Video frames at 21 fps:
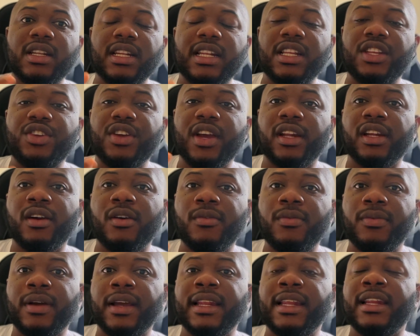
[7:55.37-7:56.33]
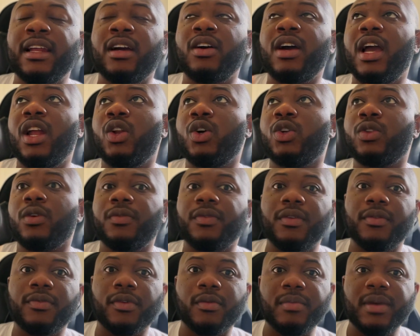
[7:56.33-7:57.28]
you're now finding out a lot of
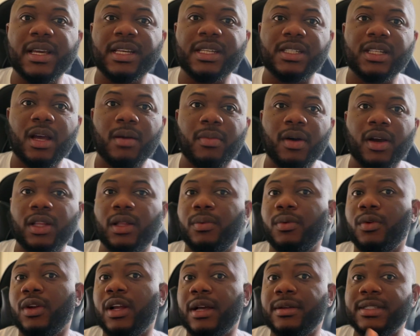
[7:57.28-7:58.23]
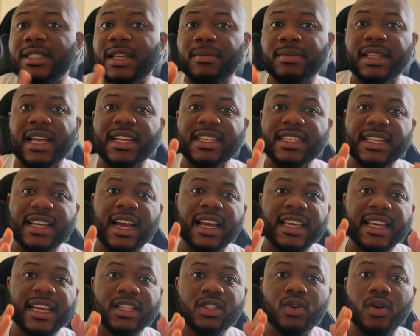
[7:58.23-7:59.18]
information about the program. Sometimes it can
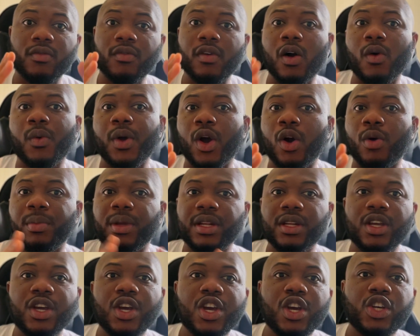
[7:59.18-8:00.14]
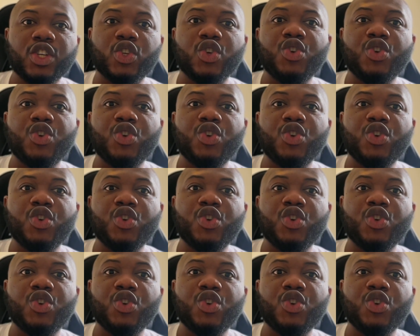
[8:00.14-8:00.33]
get overwhelming. So